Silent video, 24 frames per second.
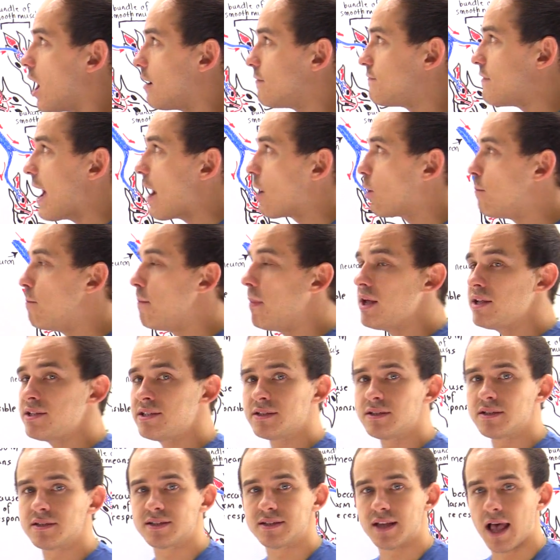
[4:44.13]
of our
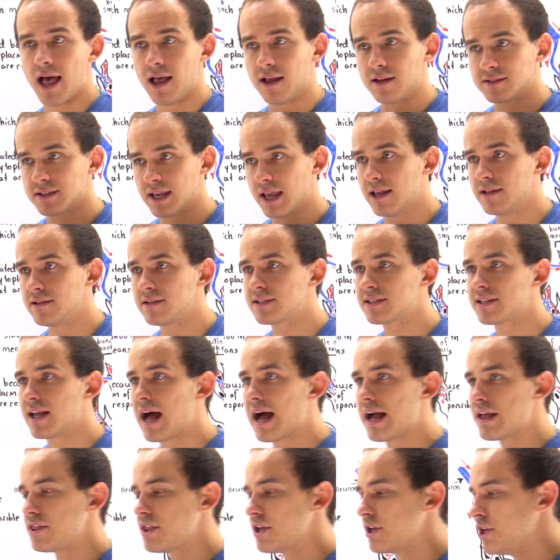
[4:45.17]
muscle cells
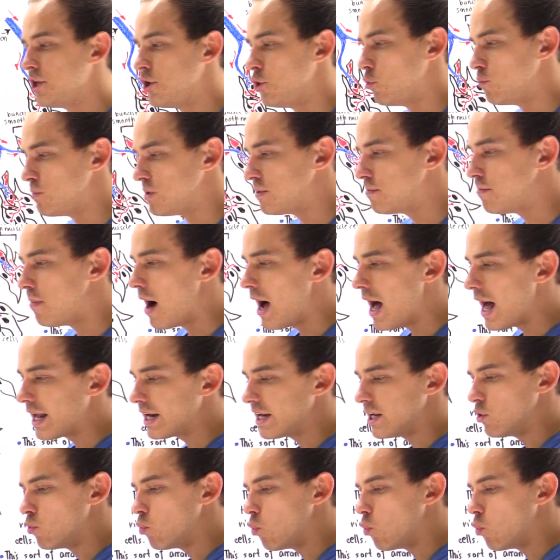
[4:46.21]
inside the human body.